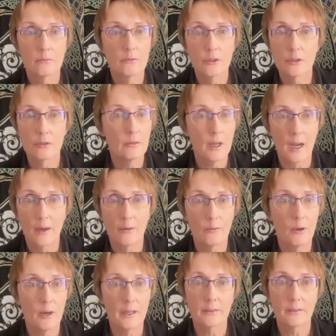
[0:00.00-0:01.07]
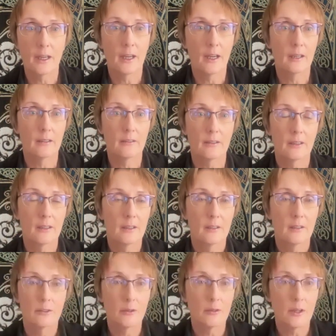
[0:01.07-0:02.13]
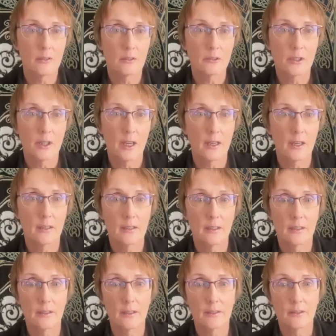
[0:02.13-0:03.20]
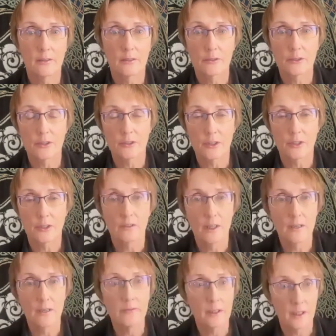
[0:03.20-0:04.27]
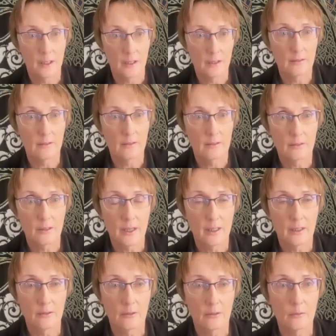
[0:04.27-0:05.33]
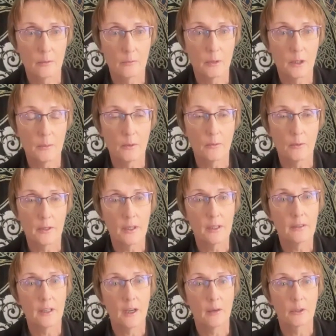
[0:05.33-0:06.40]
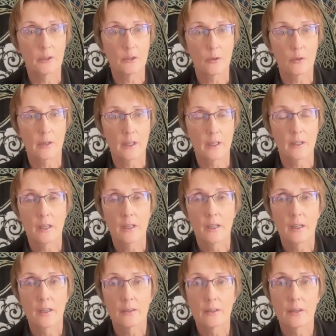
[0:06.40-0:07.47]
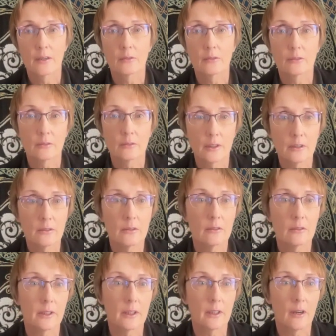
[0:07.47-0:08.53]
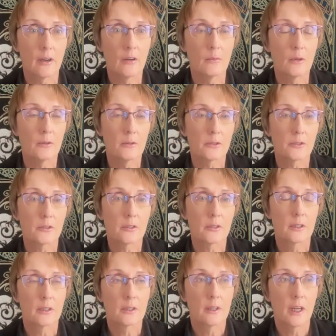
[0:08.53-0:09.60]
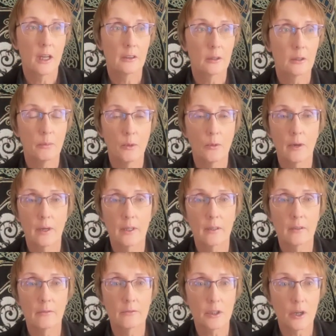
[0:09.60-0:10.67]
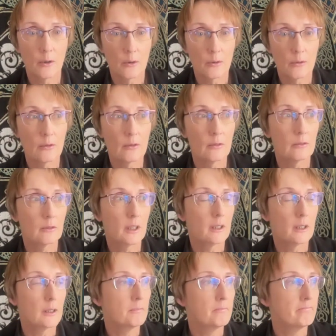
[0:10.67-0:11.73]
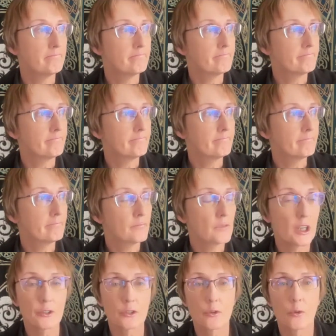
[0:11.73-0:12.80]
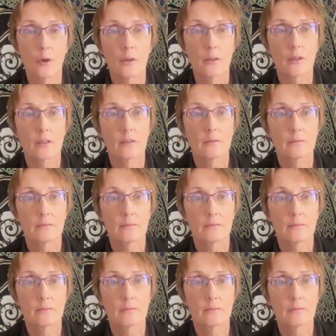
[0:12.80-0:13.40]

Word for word: do not want that, don't understand it. And then there's a significant like group of people within that majority that are literally almost at the point of total um, disorder